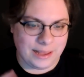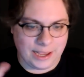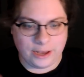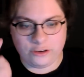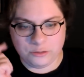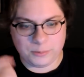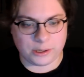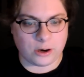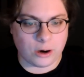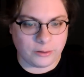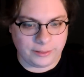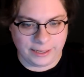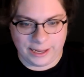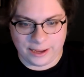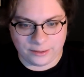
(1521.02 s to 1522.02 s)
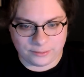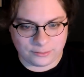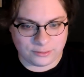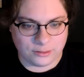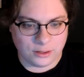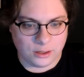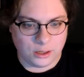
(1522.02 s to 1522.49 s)
Andrew McCarthy
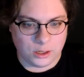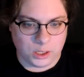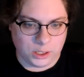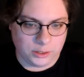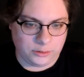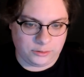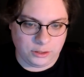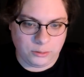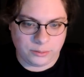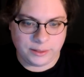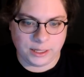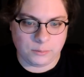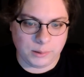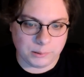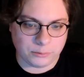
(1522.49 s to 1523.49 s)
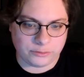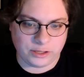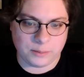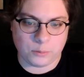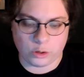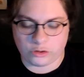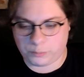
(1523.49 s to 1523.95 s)
asks, do you think we will see
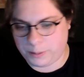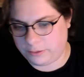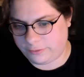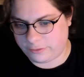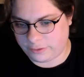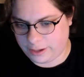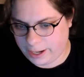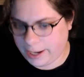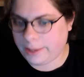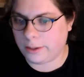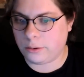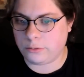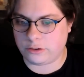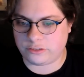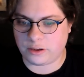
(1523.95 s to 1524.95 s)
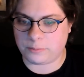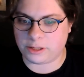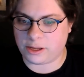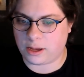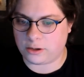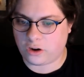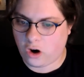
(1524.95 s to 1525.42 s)
more species in Halo?
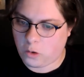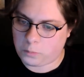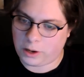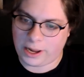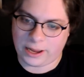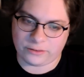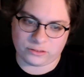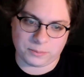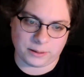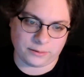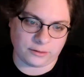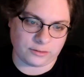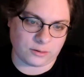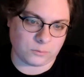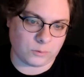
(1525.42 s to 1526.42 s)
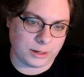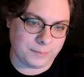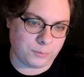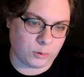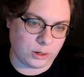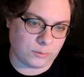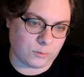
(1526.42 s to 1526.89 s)
Decepticon Cobra asked about this on
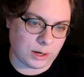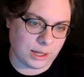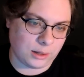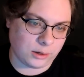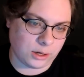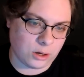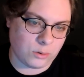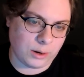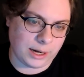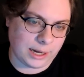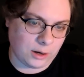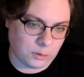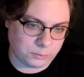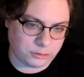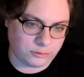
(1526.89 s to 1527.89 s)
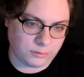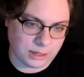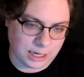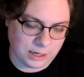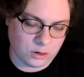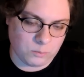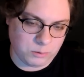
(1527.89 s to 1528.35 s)
Point a while ago, and I hope to,
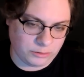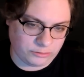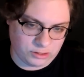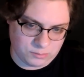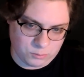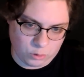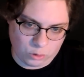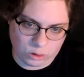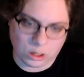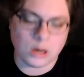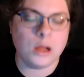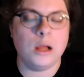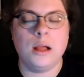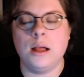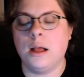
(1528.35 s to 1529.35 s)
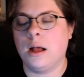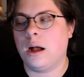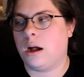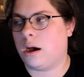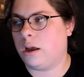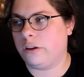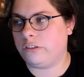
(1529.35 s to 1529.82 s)
I hope we see more.
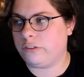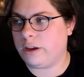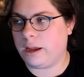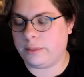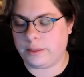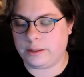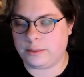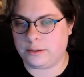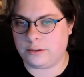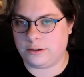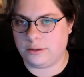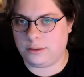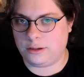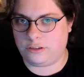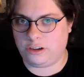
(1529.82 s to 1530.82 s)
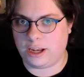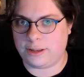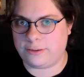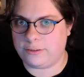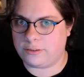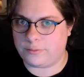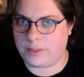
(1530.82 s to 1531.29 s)
Honestly, I think the, the
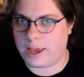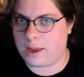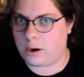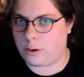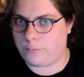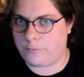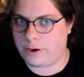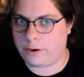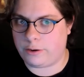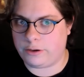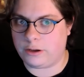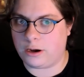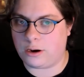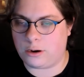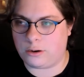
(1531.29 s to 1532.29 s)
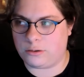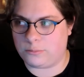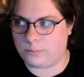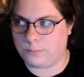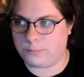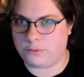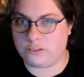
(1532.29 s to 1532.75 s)
chances of that are very are
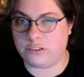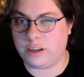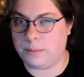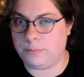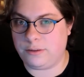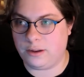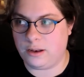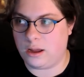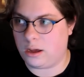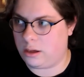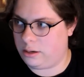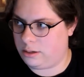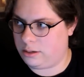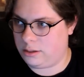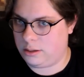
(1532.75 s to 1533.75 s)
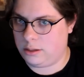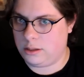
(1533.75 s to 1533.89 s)
slim to none.